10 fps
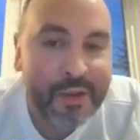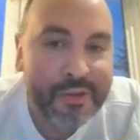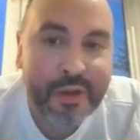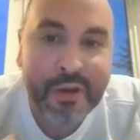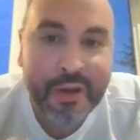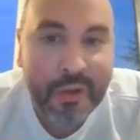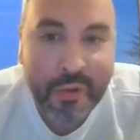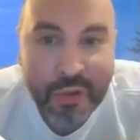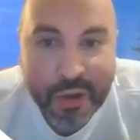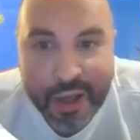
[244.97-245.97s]
So you're going
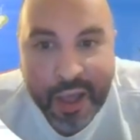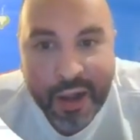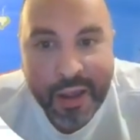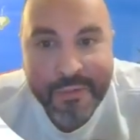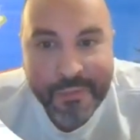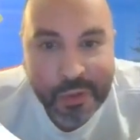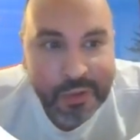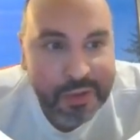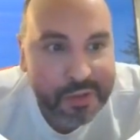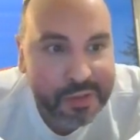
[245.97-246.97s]
to look at it and view
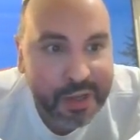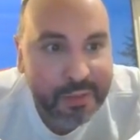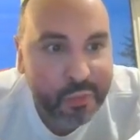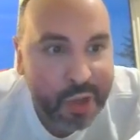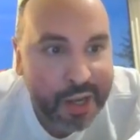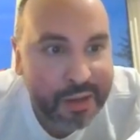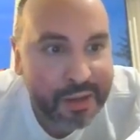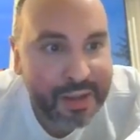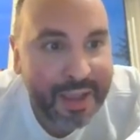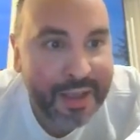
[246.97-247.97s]
it the same way,
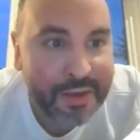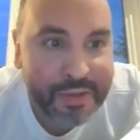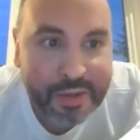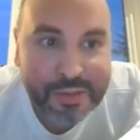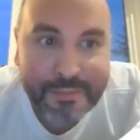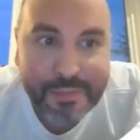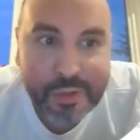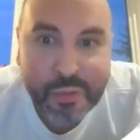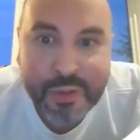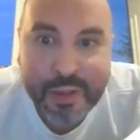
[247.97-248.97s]
and it does a
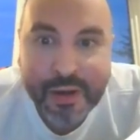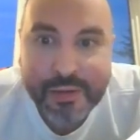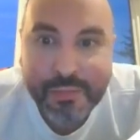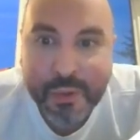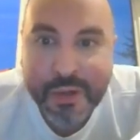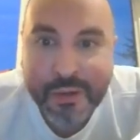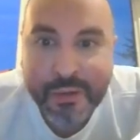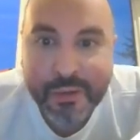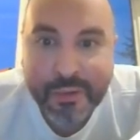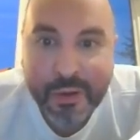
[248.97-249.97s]
few things for
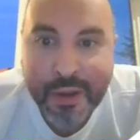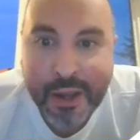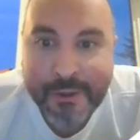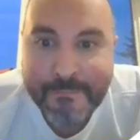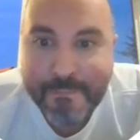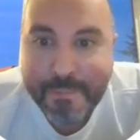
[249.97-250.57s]
you, okay?